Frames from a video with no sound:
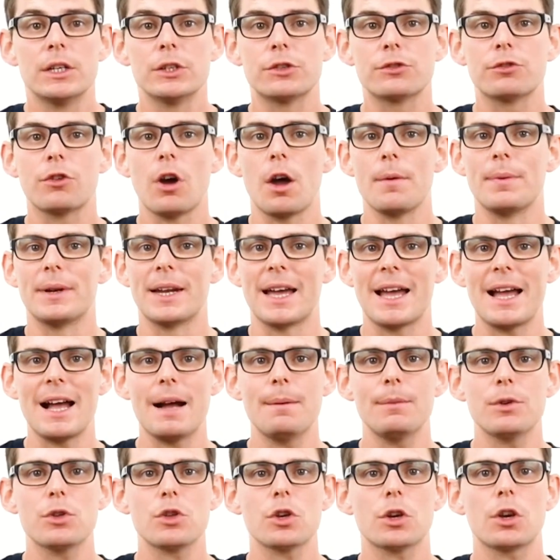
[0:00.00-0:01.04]
describing
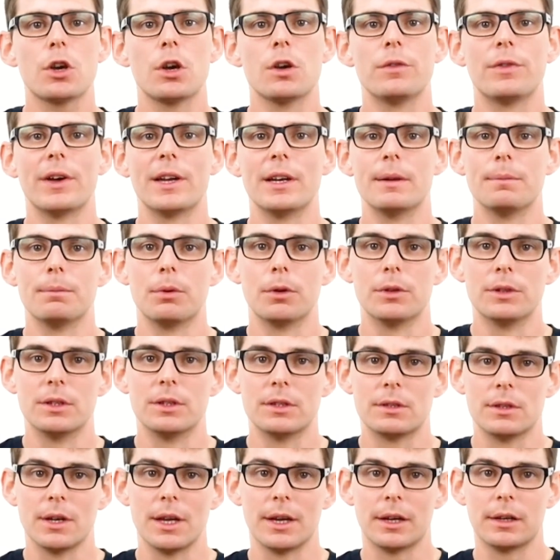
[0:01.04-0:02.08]
how much a covalent bond
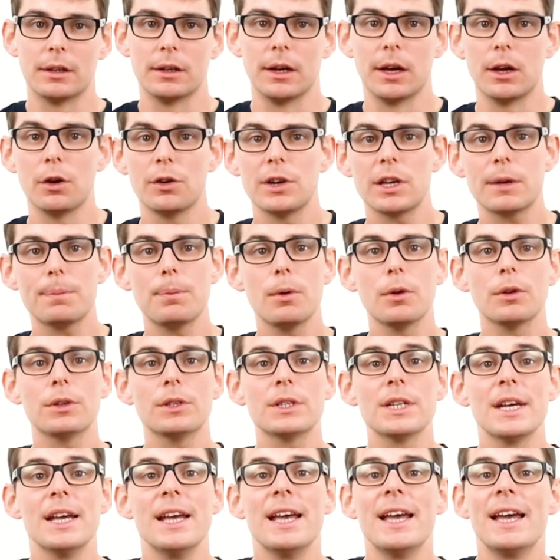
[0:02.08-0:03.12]
is like an ionic
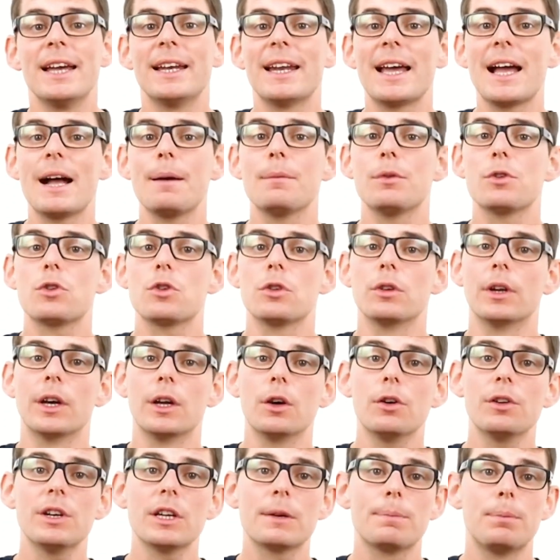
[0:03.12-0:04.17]
bond and how much an
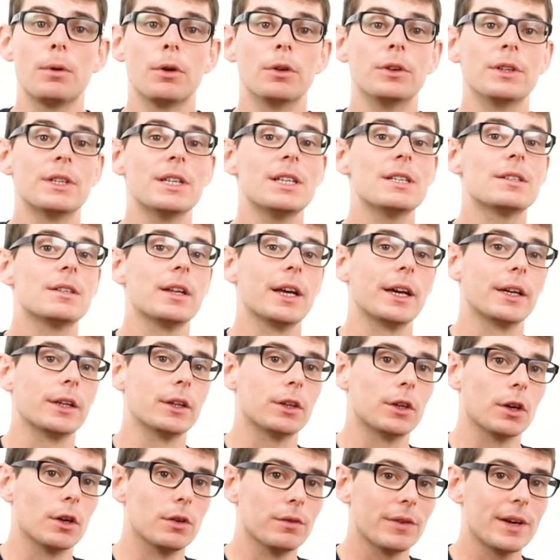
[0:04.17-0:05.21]
ionic bond is like
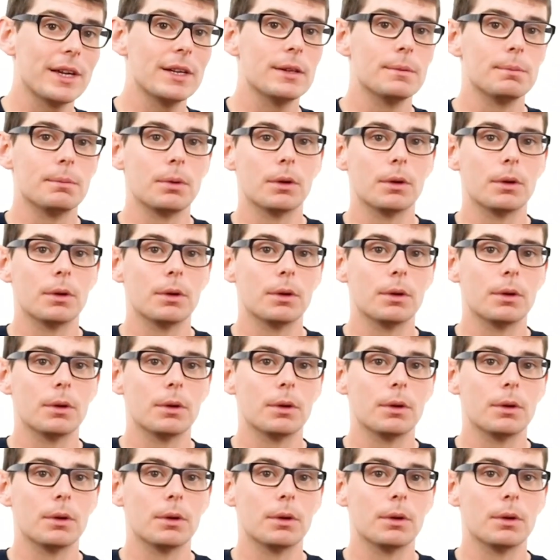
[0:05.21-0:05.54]
a covalent